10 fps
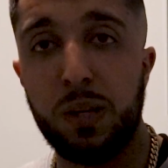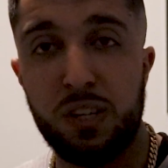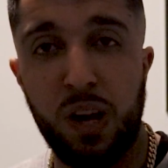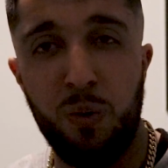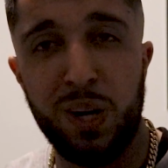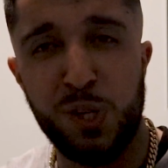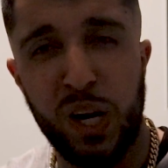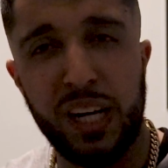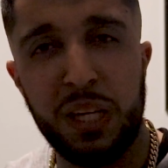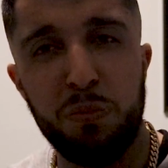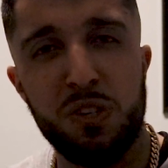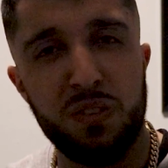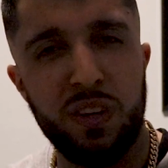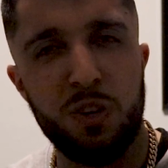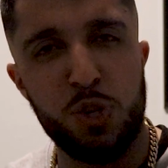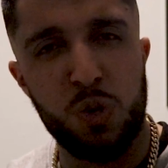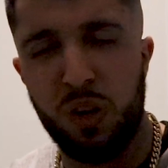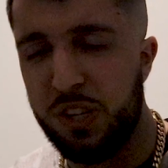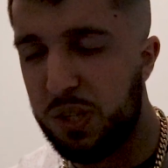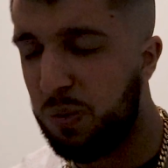because I want to try and keep this video
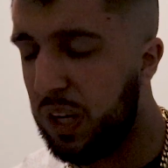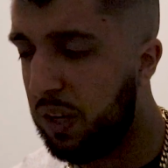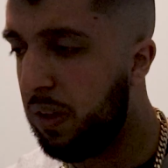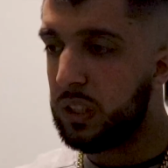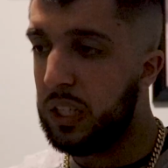short and sweet,